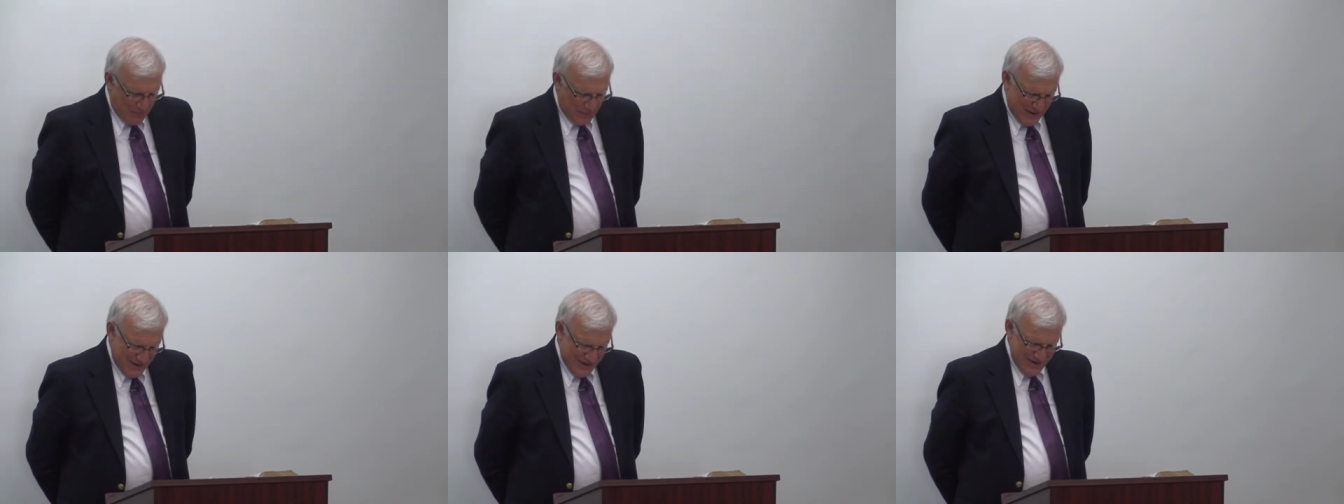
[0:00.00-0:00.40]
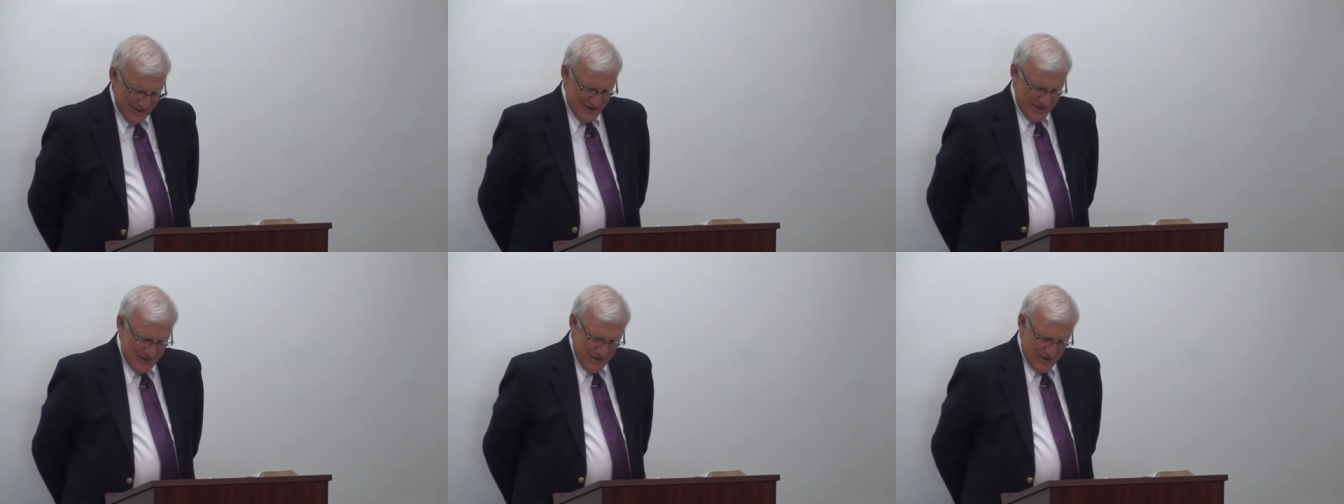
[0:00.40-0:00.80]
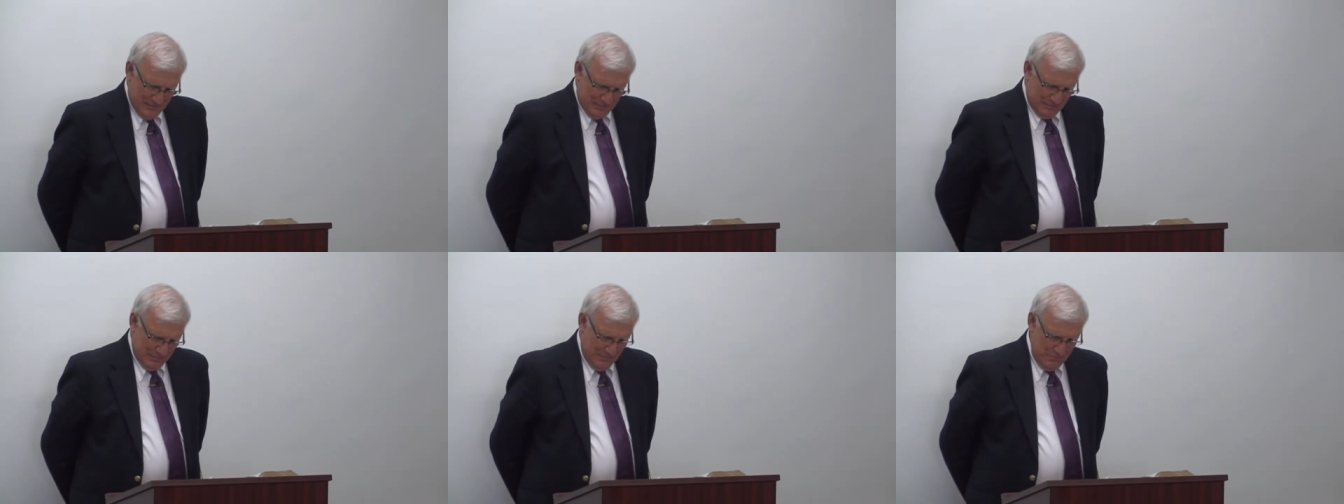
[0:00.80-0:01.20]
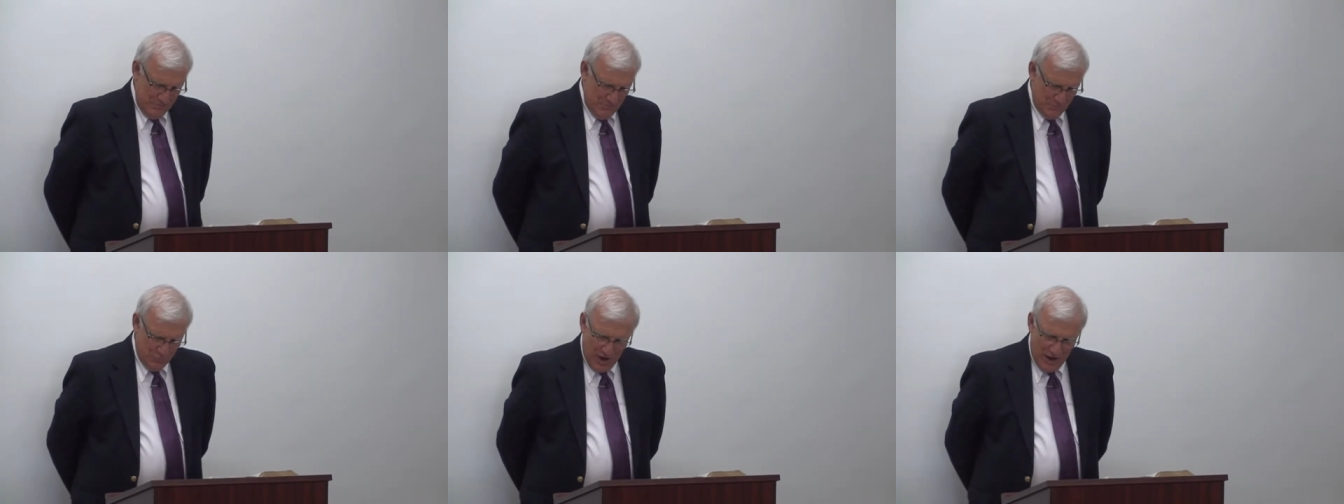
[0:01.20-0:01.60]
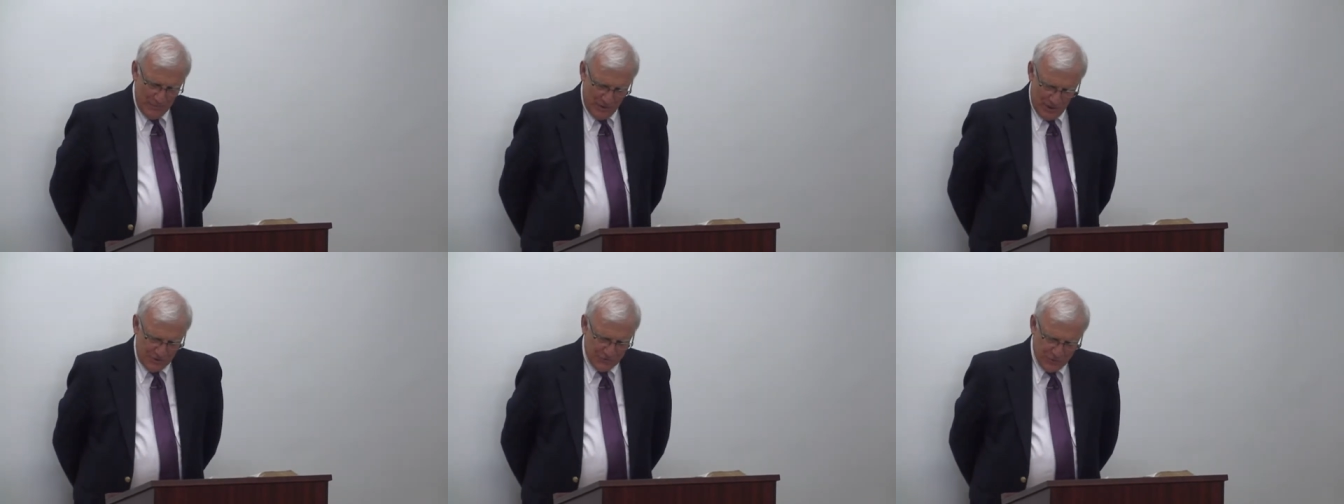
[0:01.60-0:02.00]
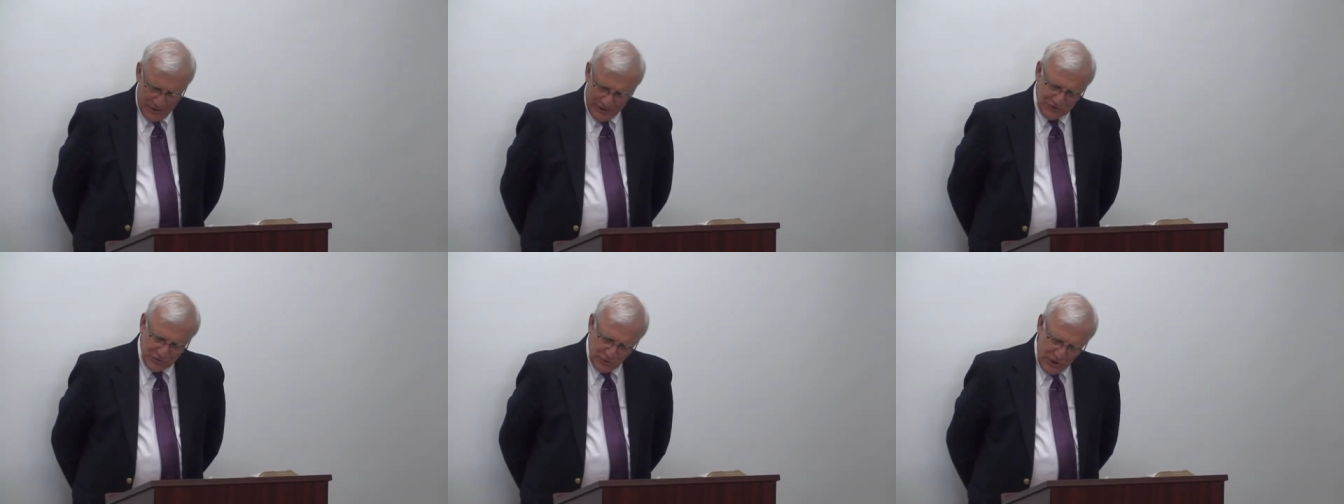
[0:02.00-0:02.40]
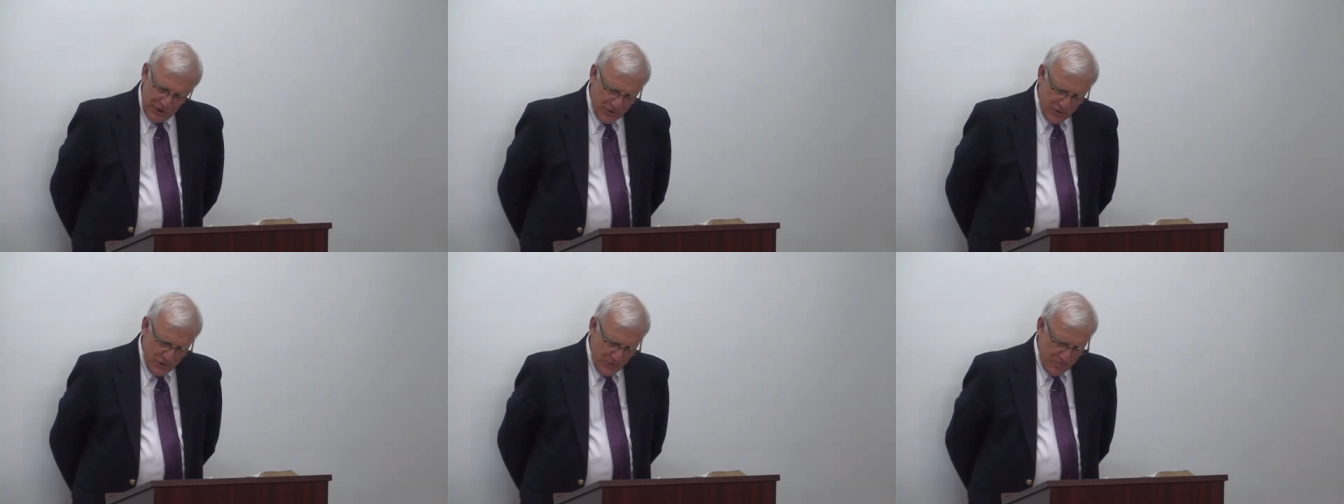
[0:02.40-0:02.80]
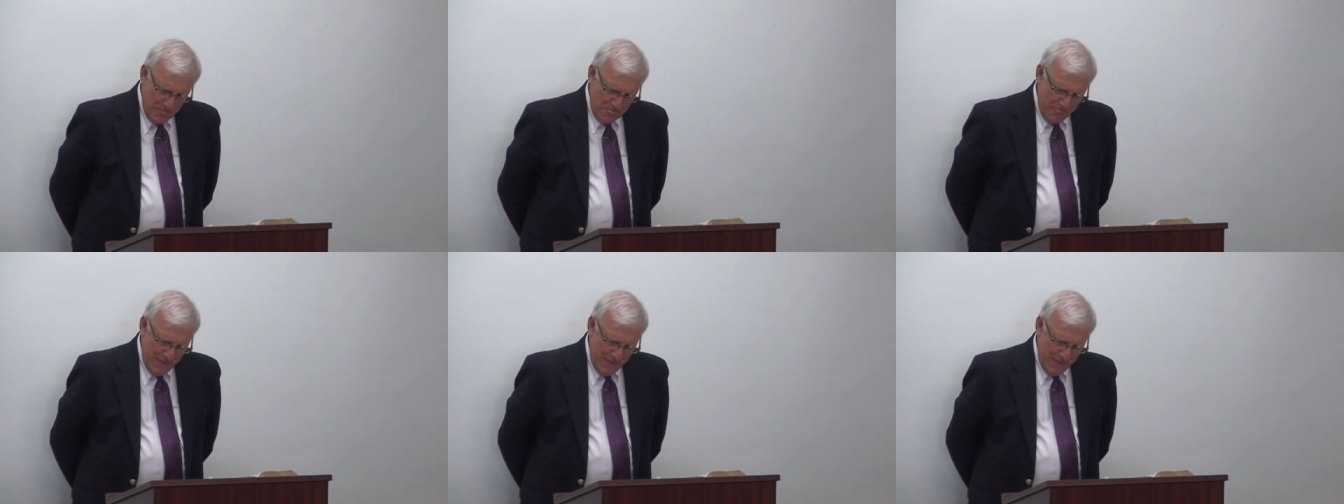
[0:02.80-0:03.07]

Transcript: my primary translator.